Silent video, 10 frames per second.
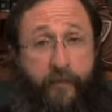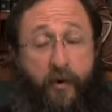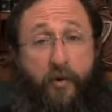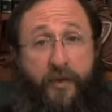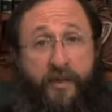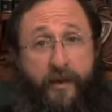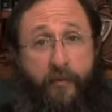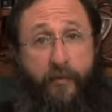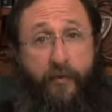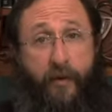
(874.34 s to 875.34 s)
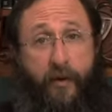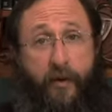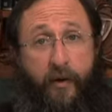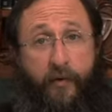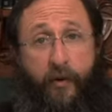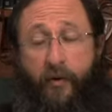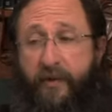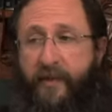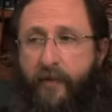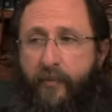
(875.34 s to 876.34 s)
the Holy Temple. The
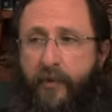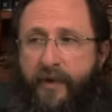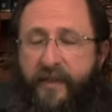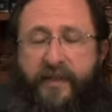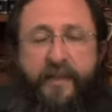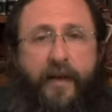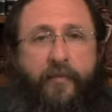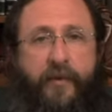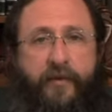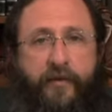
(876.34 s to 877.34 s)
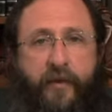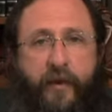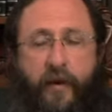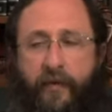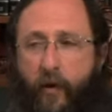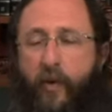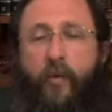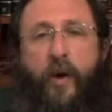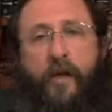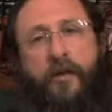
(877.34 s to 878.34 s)
Holy Temple is a statement that we
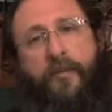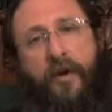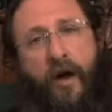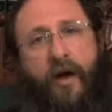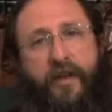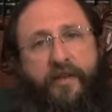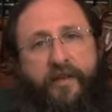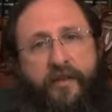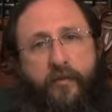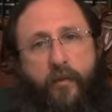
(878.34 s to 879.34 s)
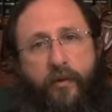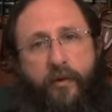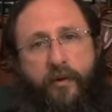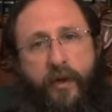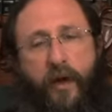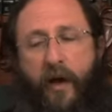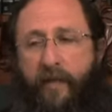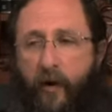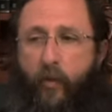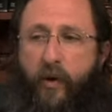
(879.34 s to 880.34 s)
welcome God into this world
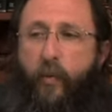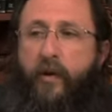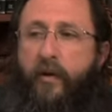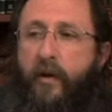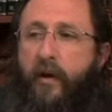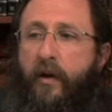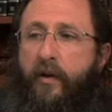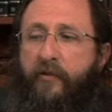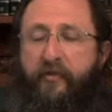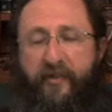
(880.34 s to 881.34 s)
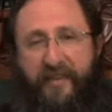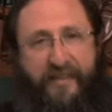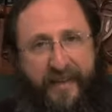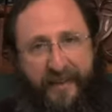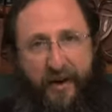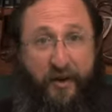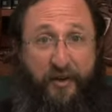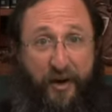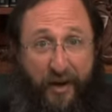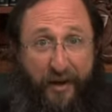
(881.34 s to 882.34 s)
and that we will fixate on
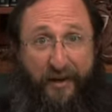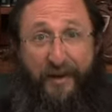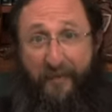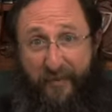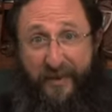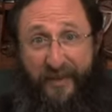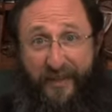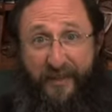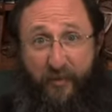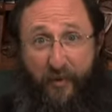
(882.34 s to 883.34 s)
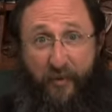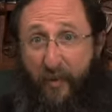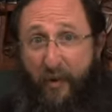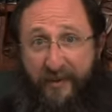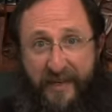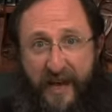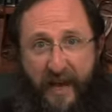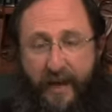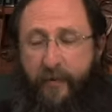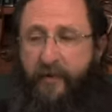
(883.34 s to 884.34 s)
God being in this world. We won't
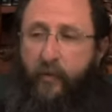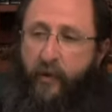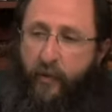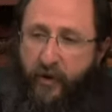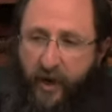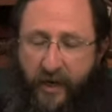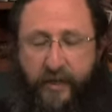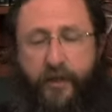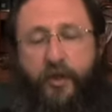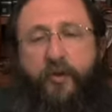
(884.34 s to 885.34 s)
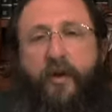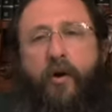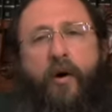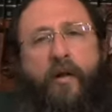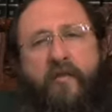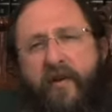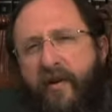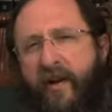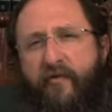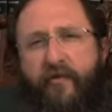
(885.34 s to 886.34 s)
deny it, but that we will concentrate all of
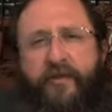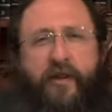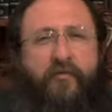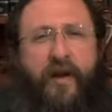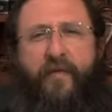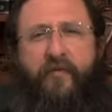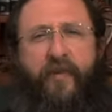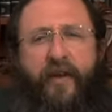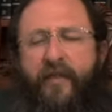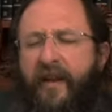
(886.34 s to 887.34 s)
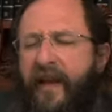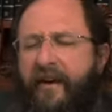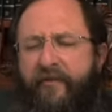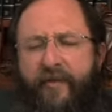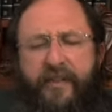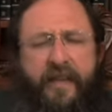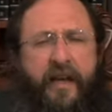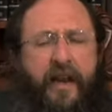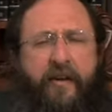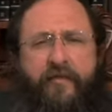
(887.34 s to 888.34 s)
our efforts around the fact that every
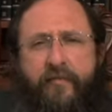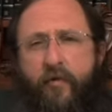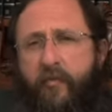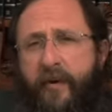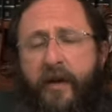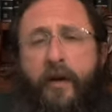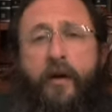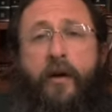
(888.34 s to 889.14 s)
day, at every moment,